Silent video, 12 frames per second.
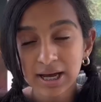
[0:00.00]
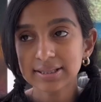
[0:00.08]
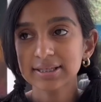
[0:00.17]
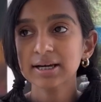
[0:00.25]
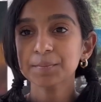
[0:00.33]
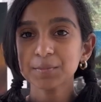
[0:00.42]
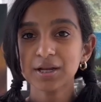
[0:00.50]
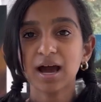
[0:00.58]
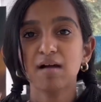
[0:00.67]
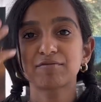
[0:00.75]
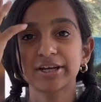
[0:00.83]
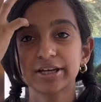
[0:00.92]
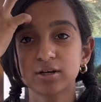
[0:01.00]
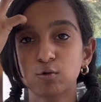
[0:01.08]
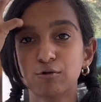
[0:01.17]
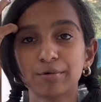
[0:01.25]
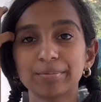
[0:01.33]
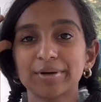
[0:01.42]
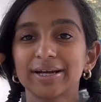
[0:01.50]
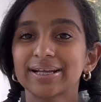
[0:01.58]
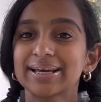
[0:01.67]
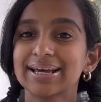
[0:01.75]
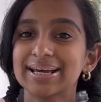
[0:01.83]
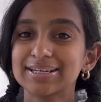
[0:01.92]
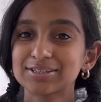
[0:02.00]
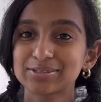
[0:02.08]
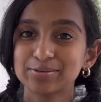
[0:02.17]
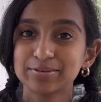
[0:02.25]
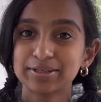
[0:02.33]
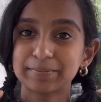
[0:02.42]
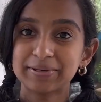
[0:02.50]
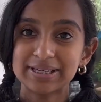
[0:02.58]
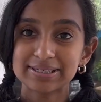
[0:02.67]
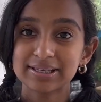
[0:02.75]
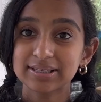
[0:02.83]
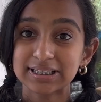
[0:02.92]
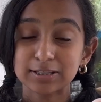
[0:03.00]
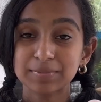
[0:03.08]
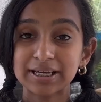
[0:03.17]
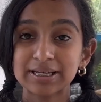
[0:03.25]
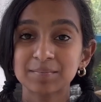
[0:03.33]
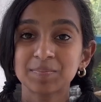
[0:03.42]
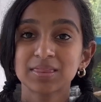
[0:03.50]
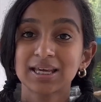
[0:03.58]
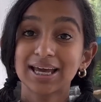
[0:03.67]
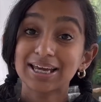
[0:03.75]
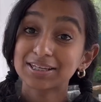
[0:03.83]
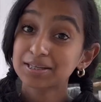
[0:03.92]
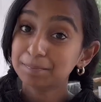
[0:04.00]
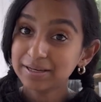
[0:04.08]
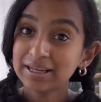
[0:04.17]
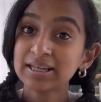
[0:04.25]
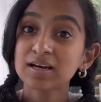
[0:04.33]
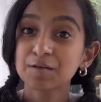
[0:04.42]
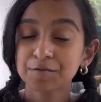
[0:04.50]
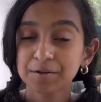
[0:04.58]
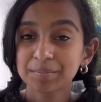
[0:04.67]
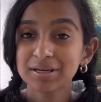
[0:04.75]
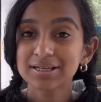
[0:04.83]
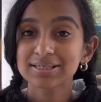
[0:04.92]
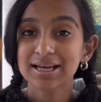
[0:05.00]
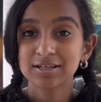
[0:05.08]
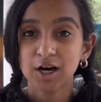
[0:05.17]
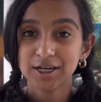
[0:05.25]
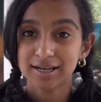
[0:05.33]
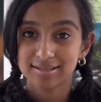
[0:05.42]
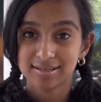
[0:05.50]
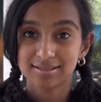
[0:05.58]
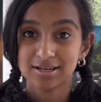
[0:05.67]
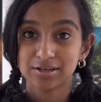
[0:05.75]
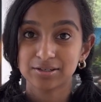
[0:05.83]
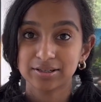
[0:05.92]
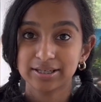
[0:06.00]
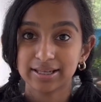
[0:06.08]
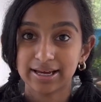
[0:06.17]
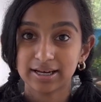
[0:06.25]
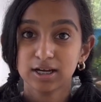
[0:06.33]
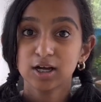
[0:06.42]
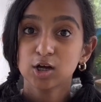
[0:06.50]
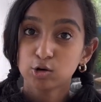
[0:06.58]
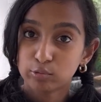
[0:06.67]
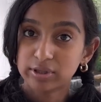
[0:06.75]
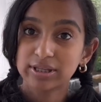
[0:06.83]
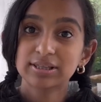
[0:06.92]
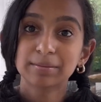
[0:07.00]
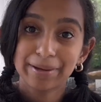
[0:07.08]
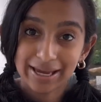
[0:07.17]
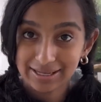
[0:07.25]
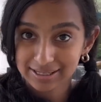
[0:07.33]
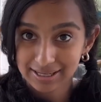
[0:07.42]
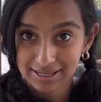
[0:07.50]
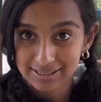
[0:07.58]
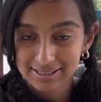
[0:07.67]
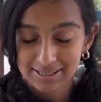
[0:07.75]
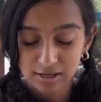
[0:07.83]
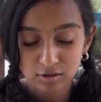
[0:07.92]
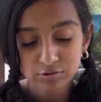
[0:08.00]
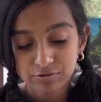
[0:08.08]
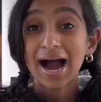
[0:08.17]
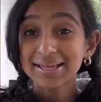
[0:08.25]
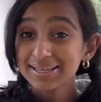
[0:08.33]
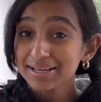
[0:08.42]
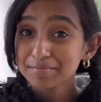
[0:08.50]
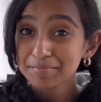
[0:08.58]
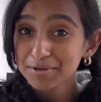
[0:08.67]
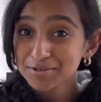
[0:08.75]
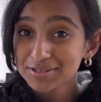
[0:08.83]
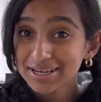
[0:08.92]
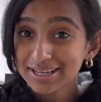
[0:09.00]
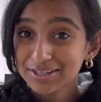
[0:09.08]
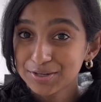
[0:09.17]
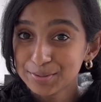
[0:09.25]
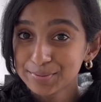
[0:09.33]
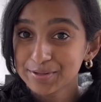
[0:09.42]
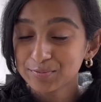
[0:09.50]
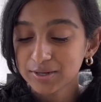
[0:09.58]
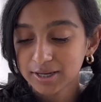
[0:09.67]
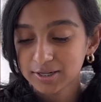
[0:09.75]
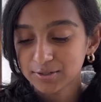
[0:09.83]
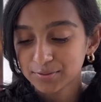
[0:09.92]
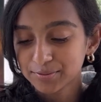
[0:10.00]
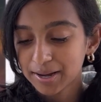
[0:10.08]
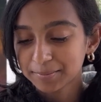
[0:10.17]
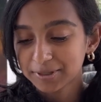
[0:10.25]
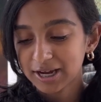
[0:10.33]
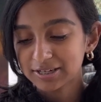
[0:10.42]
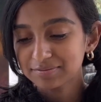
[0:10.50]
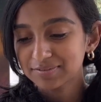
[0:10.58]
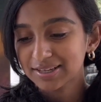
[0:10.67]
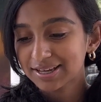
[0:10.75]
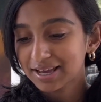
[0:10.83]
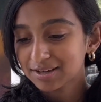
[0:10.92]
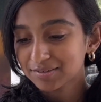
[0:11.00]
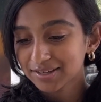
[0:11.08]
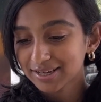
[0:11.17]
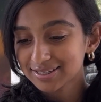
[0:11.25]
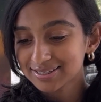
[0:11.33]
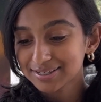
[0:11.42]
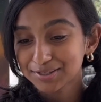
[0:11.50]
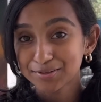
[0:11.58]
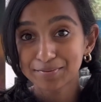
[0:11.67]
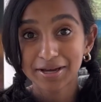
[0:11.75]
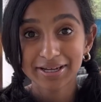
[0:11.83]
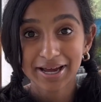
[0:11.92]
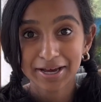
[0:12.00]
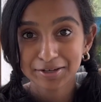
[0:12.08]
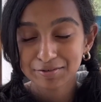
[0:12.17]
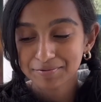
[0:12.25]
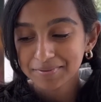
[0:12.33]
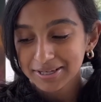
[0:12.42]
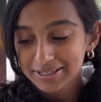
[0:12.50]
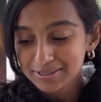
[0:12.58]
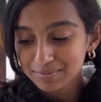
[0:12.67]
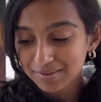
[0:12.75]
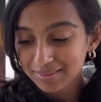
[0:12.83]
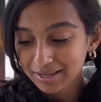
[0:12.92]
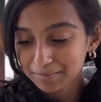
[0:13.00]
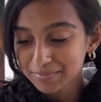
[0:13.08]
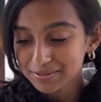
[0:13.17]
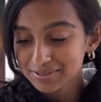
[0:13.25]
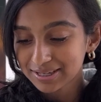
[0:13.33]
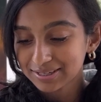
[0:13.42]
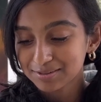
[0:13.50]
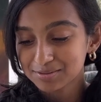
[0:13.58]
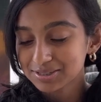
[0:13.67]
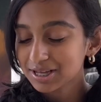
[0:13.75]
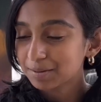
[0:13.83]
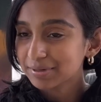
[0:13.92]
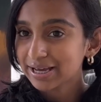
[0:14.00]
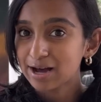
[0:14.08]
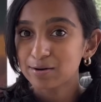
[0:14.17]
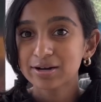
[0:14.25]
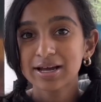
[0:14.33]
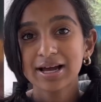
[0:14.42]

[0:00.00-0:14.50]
I think I'm gonna have to incorporate it into the piece a little bit, into the meaning of the piece and not necessarily like within the painting itself. I think music and human we can do. I'm kind of thinking of like a silhouette kind of piece with like music notes coming out.